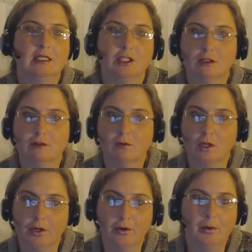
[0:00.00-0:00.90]
decisions
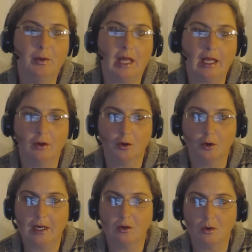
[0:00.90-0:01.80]
for you that
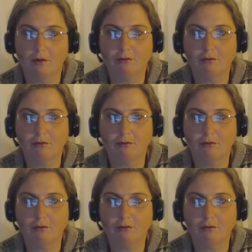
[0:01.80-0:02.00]
you're better